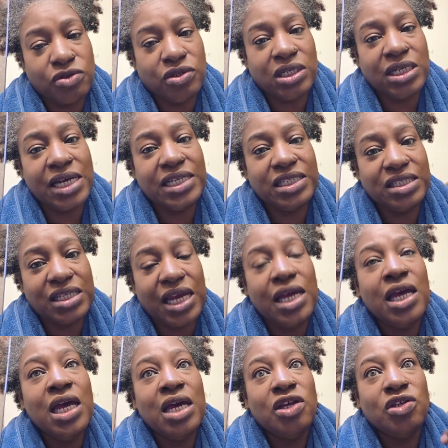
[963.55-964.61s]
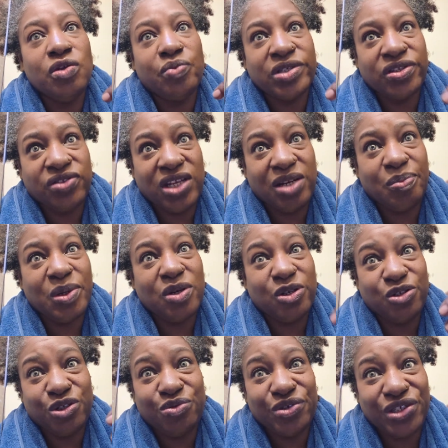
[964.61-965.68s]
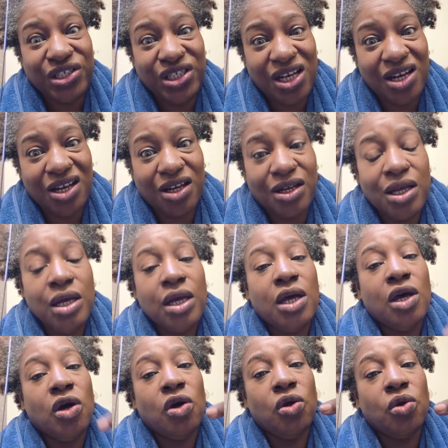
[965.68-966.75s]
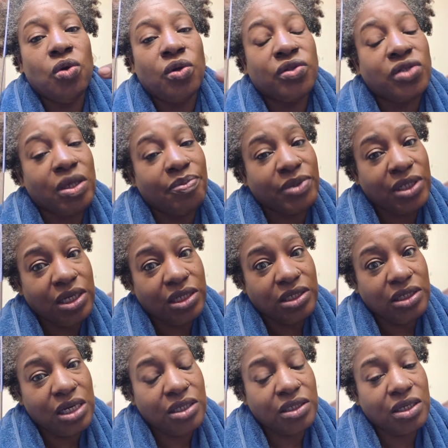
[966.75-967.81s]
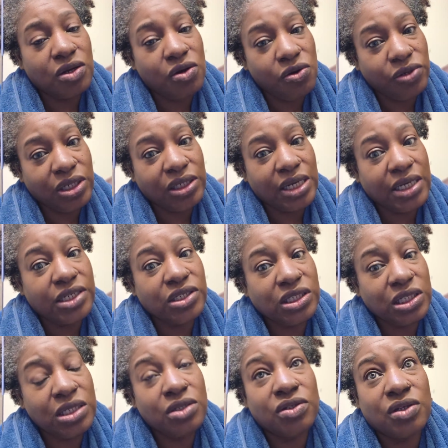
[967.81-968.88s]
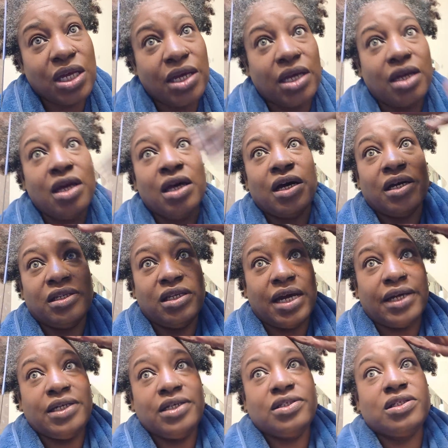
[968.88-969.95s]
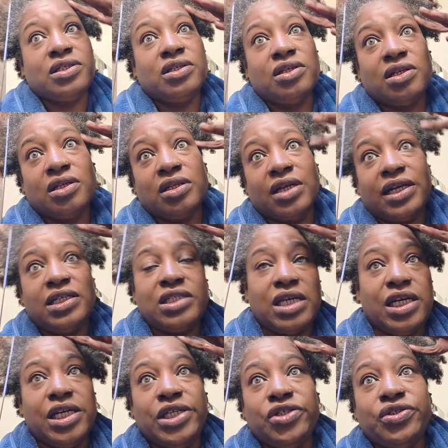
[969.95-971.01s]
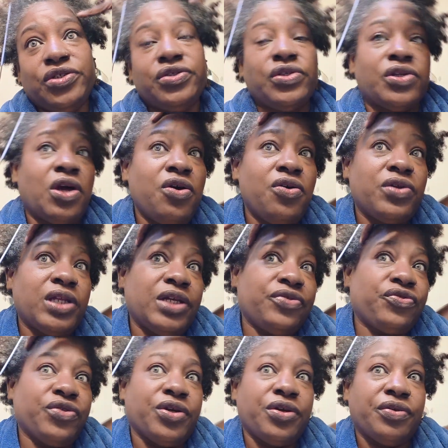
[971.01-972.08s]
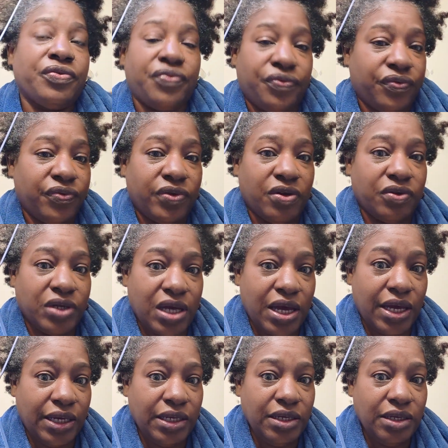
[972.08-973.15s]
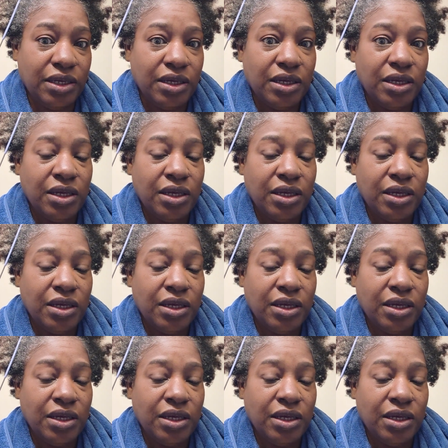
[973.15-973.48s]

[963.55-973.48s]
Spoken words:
so you can't say you was thick because you was young. Some of the older ladies still had a nice edges and all that stuff. Okay,